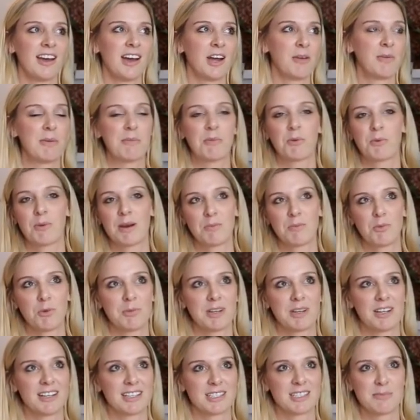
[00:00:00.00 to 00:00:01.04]
I remember one
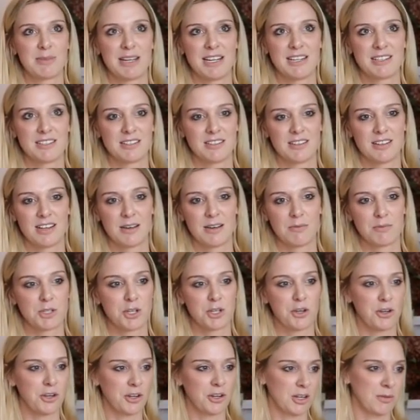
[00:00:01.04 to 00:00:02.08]
woman asked me to um,
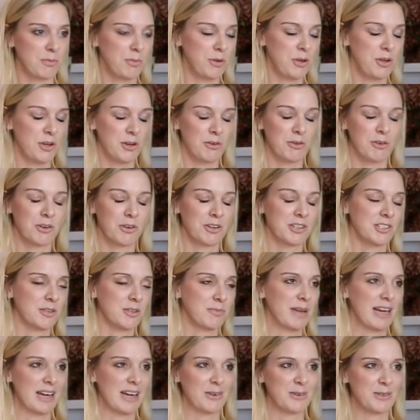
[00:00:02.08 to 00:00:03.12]
turn her computer on because her
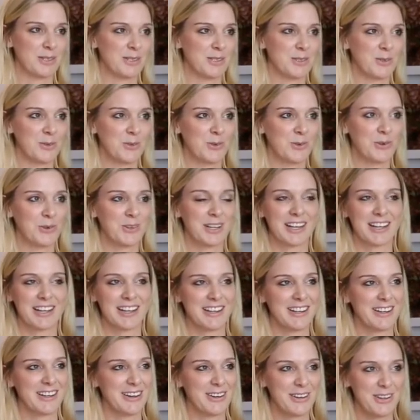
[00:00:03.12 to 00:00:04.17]
back was sore. Like,
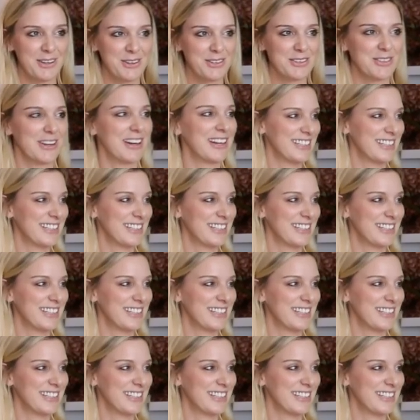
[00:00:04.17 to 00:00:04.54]
you, I